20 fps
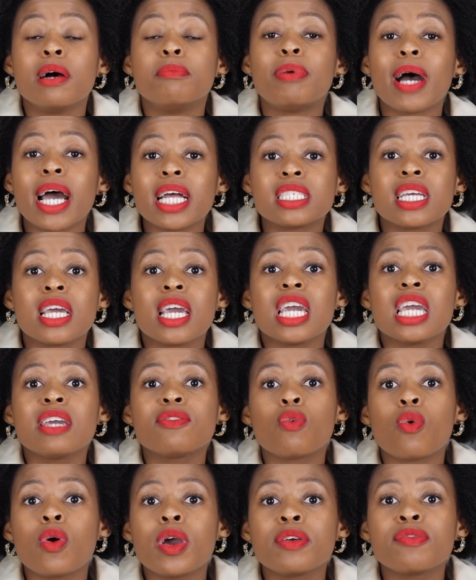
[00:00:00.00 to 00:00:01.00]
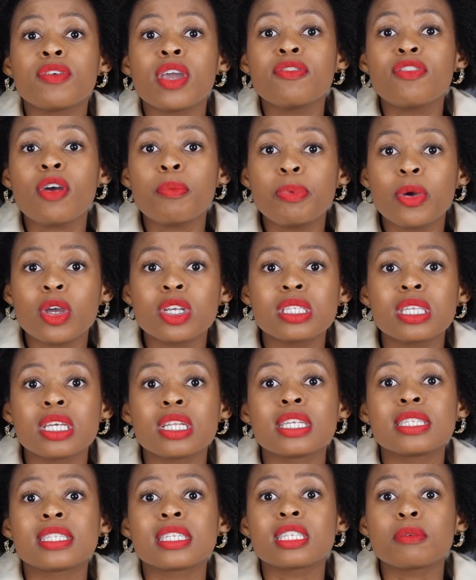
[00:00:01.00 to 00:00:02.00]
But if a
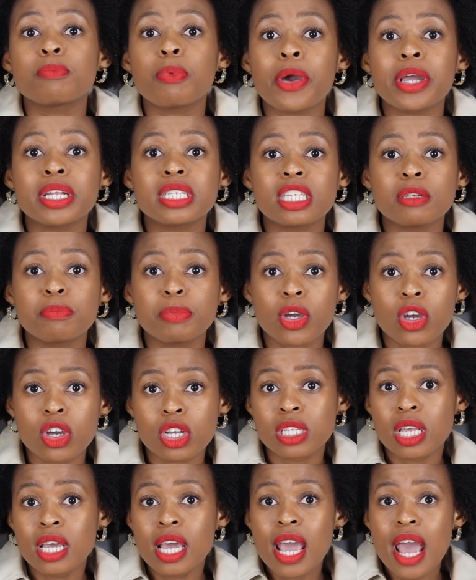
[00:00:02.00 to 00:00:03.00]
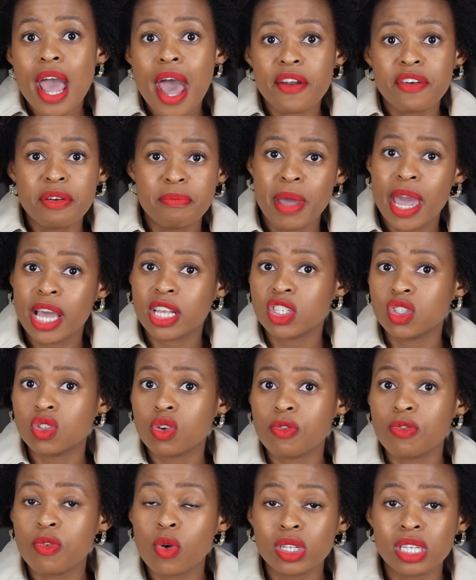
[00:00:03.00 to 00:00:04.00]
person is disappointed because Aramex
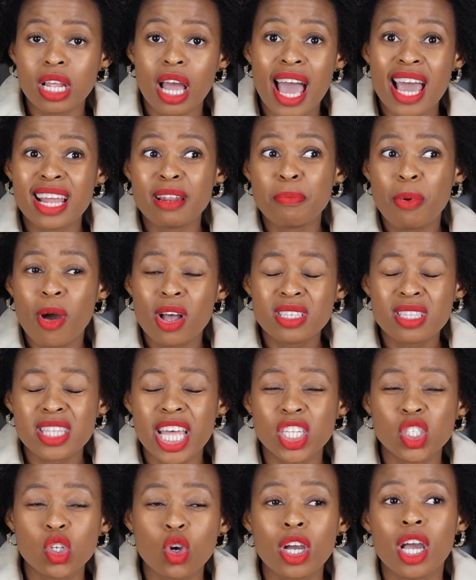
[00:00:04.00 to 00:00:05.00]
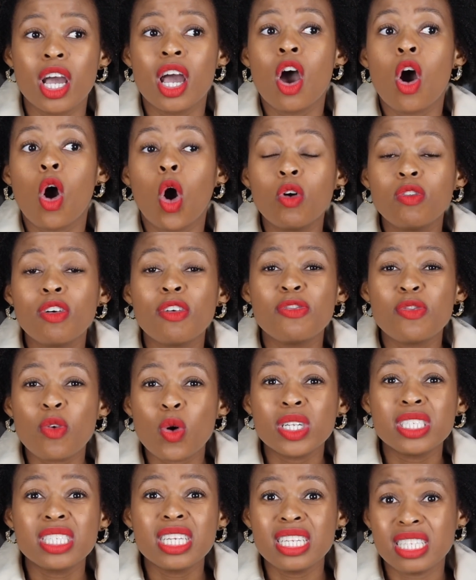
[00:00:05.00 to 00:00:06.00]
I had a parcel that took over
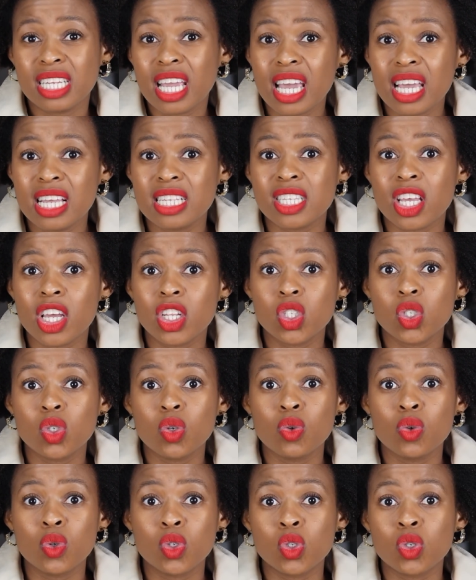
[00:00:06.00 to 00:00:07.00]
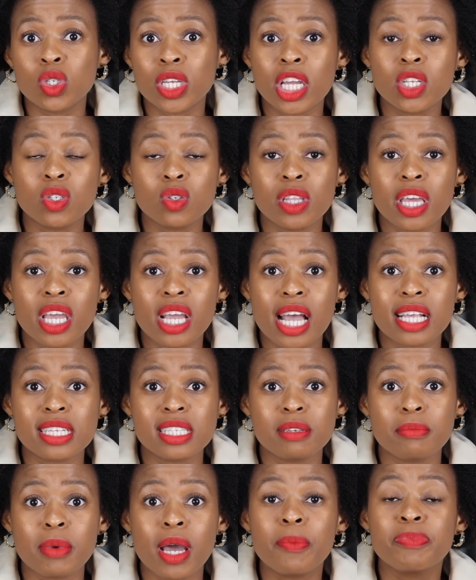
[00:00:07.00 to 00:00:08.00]
14 days to get to their
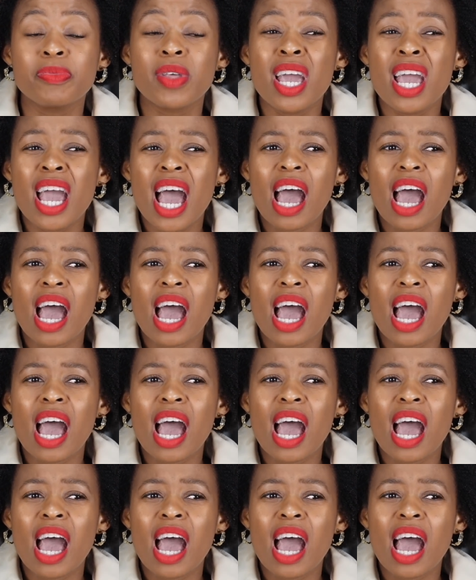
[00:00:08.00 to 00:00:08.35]
customer.